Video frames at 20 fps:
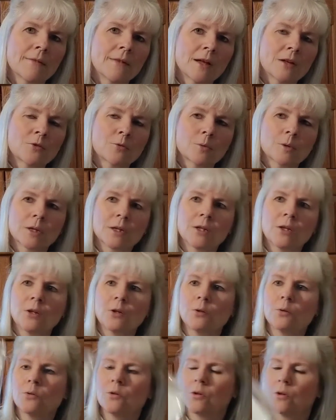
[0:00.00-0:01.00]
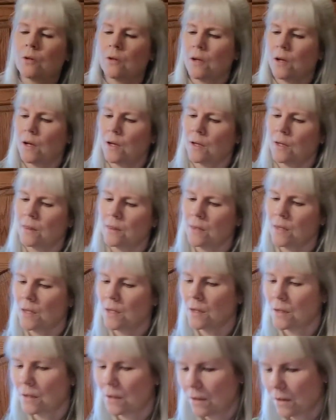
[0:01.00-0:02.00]
That's really cute. I
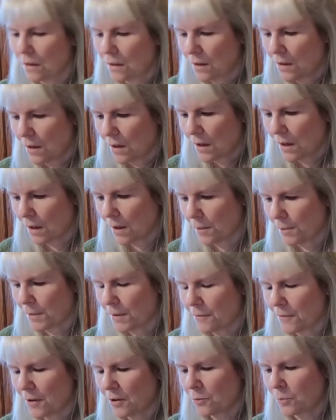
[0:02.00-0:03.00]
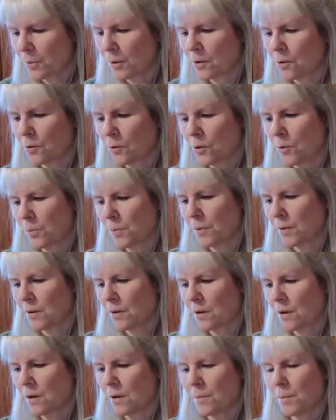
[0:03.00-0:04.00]
think the Facebook group
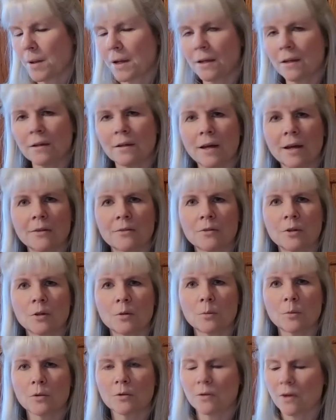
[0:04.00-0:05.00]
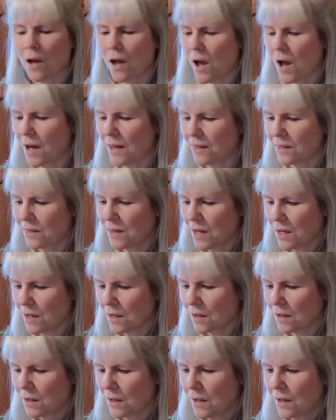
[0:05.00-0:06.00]
by Little House Needleworks, I
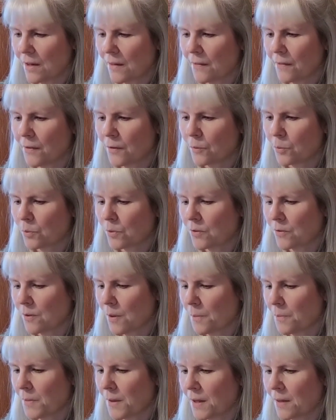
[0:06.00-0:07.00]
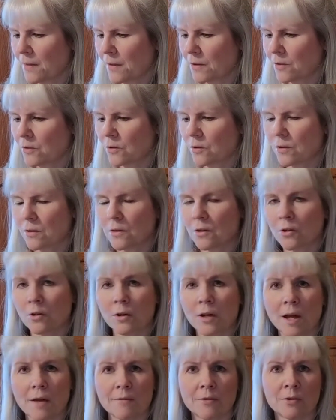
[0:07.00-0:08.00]
think this one's something that's they're
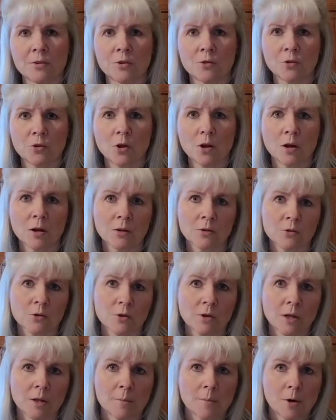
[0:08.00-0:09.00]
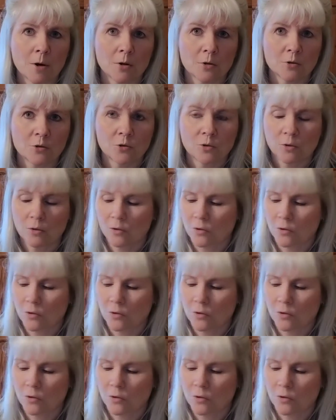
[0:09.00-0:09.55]
going to have a stitch along starting in March.